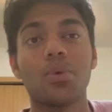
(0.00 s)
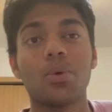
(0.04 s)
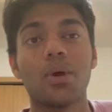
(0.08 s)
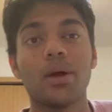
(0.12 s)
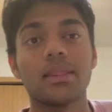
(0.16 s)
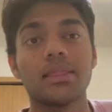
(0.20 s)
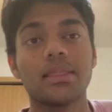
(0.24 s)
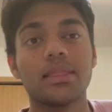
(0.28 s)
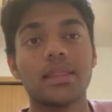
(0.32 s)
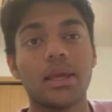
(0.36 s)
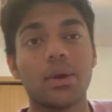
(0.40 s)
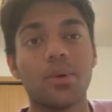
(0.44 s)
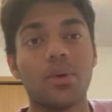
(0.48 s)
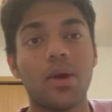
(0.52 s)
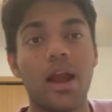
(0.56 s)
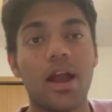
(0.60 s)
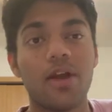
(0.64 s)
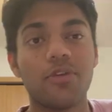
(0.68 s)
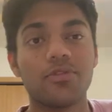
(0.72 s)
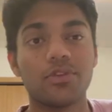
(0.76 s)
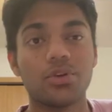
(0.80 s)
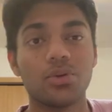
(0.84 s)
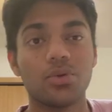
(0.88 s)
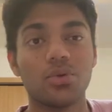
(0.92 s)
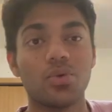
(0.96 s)
what they will
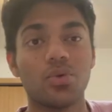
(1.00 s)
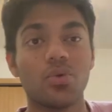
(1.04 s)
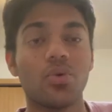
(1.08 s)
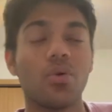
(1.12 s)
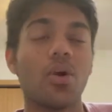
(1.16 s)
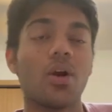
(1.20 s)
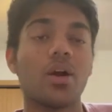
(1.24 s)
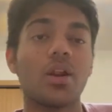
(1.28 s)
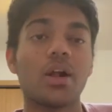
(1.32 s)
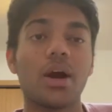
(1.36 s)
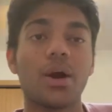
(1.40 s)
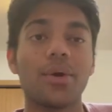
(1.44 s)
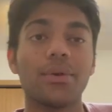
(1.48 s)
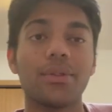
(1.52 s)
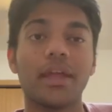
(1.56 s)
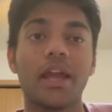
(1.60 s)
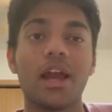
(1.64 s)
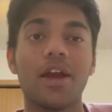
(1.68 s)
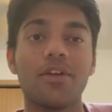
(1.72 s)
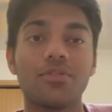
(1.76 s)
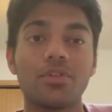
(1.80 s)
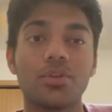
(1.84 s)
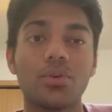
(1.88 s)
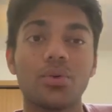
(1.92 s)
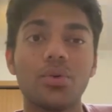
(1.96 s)
have to do or how they
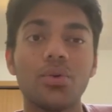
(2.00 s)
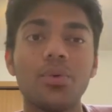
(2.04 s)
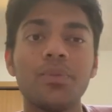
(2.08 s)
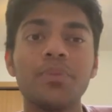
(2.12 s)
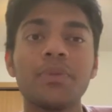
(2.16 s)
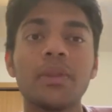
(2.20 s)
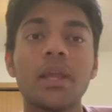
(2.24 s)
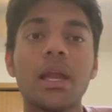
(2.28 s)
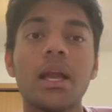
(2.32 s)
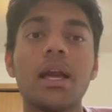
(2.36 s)
have to do